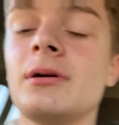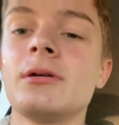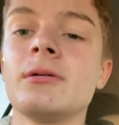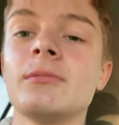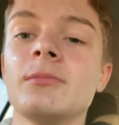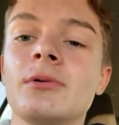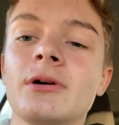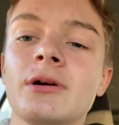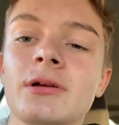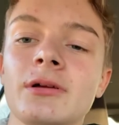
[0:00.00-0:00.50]
better,
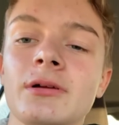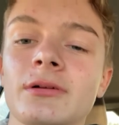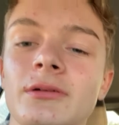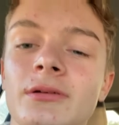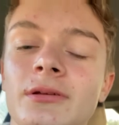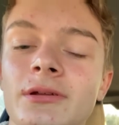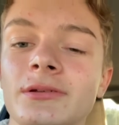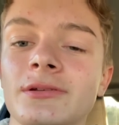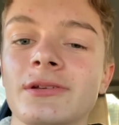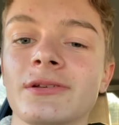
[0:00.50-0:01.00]
but
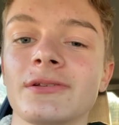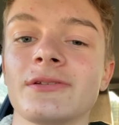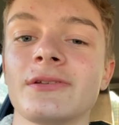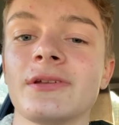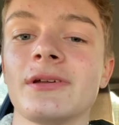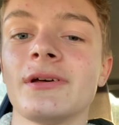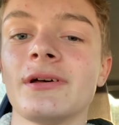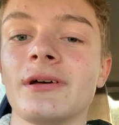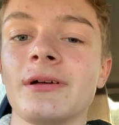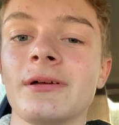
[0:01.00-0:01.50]
it just,
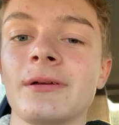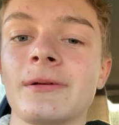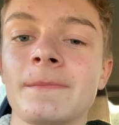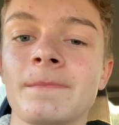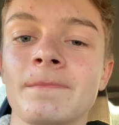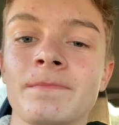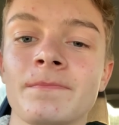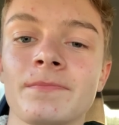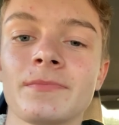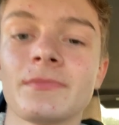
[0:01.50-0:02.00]

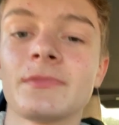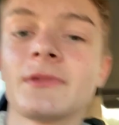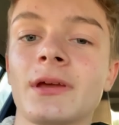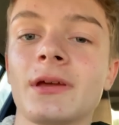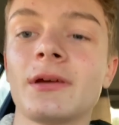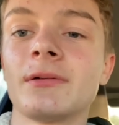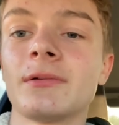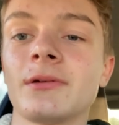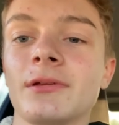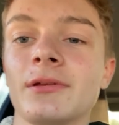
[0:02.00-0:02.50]
like
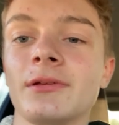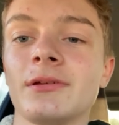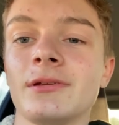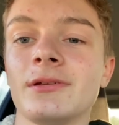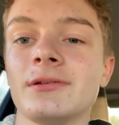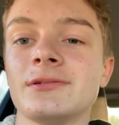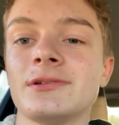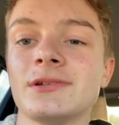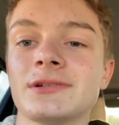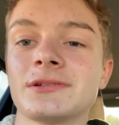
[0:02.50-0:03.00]
it really,
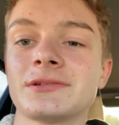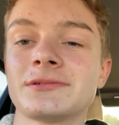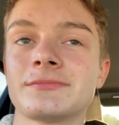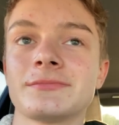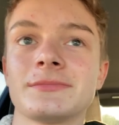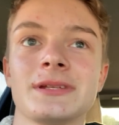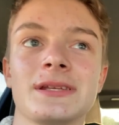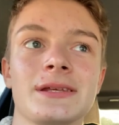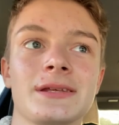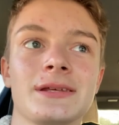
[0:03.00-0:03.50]
it just
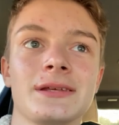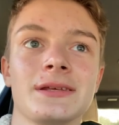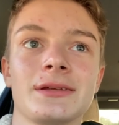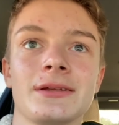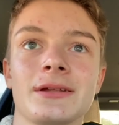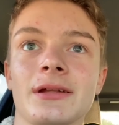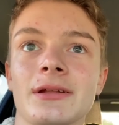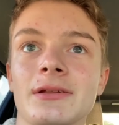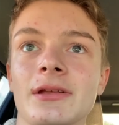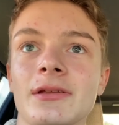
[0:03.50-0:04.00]

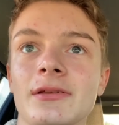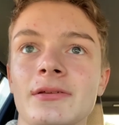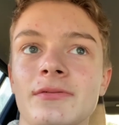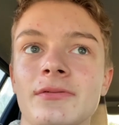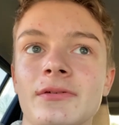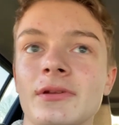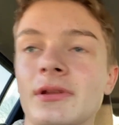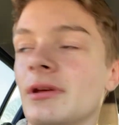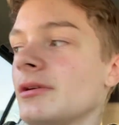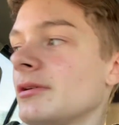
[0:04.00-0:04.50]
doesn't
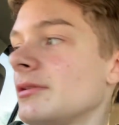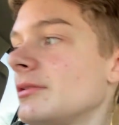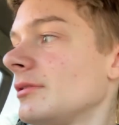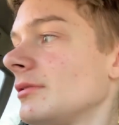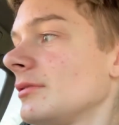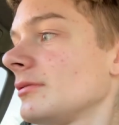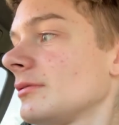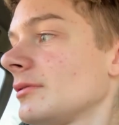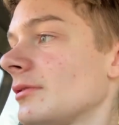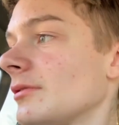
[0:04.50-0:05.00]
feel like
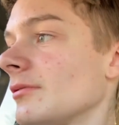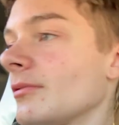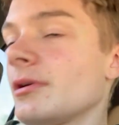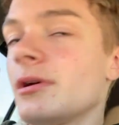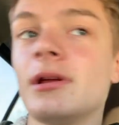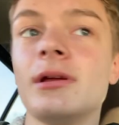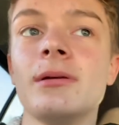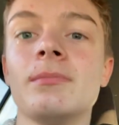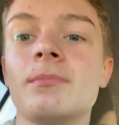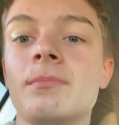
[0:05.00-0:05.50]

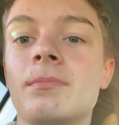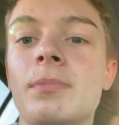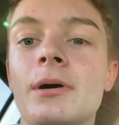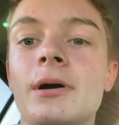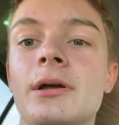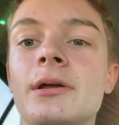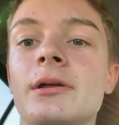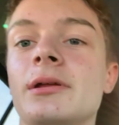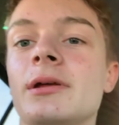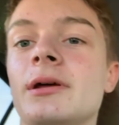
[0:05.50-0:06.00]
great,
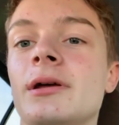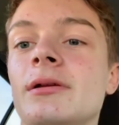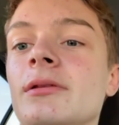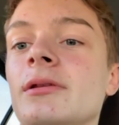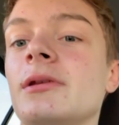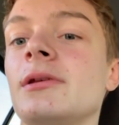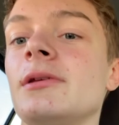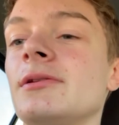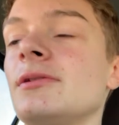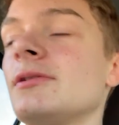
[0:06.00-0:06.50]
but at
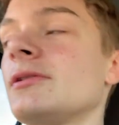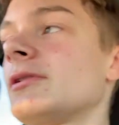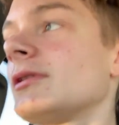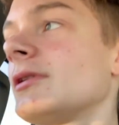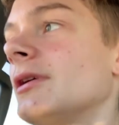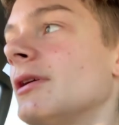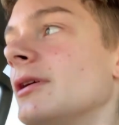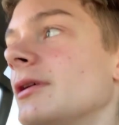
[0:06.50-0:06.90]
least,